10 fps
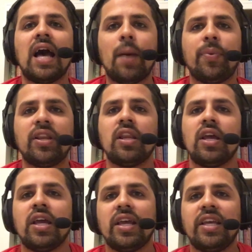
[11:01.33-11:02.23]
happened
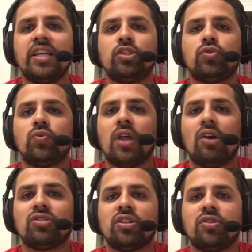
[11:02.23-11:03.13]
in
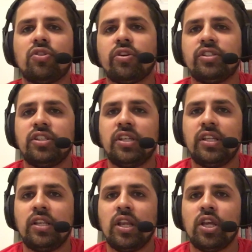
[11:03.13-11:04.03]

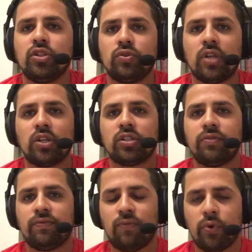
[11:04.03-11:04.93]
2013,
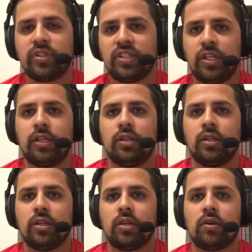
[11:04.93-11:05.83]
2014
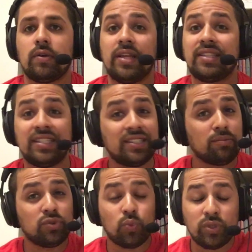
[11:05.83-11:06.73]
all right, this
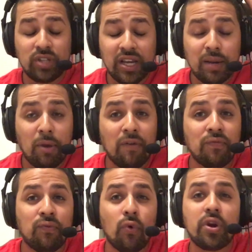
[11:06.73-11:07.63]
I'm t- we're talking about
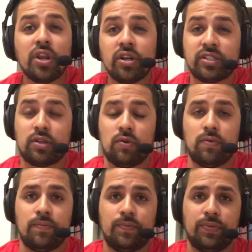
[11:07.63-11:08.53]
four years ago,
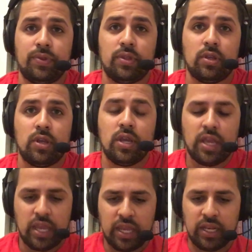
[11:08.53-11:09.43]

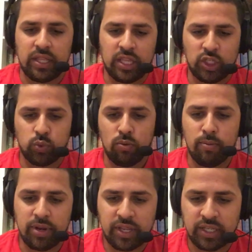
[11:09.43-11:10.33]
and this
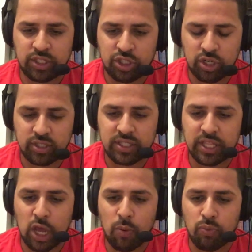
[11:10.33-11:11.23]
woman is just
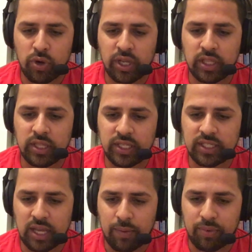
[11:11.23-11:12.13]
now bringing
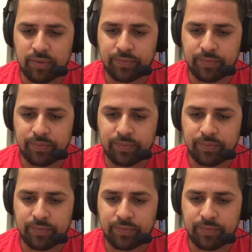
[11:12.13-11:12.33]
this up.